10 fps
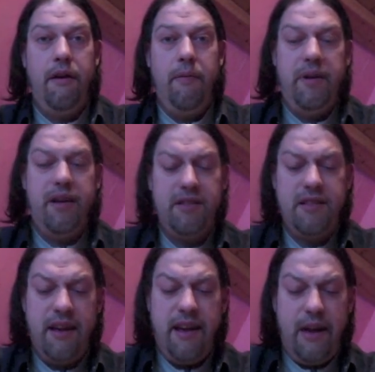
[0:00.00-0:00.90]
Because
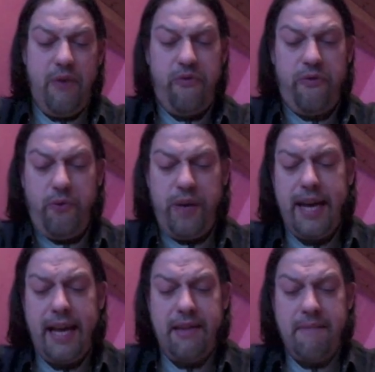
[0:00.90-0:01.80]
if we
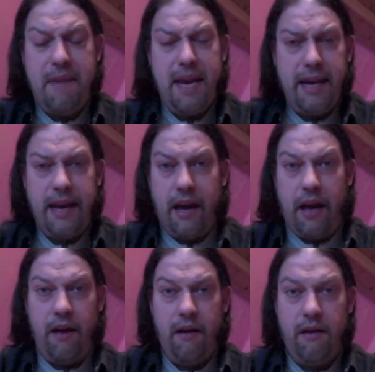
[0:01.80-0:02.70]
get the
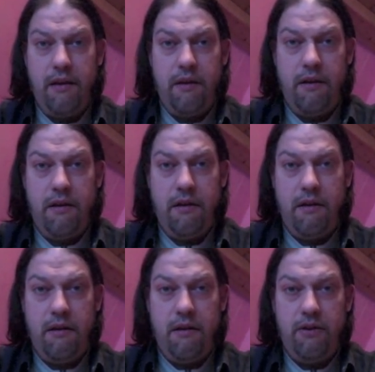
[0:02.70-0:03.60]
media
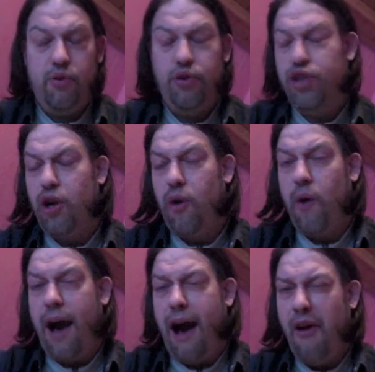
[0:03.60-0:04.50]
to show
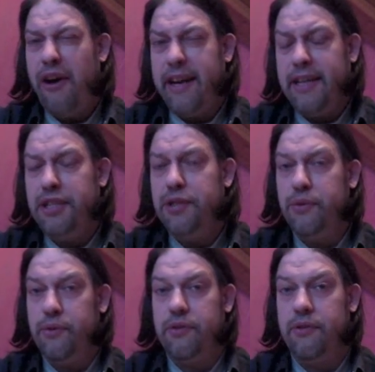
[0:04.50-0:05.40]
our
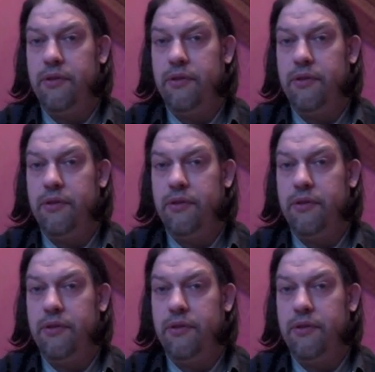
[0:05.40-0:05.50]
issues,